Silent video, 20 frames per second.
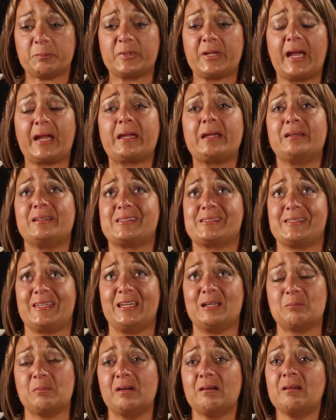But I could
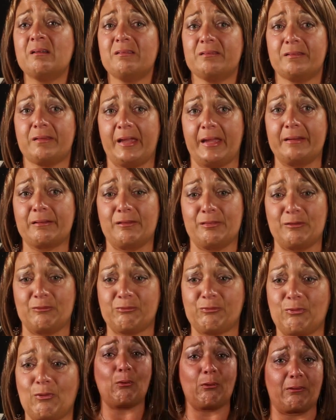see him laying on
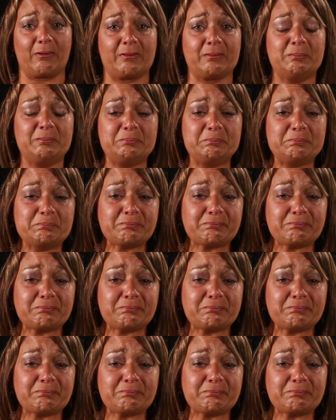the floor,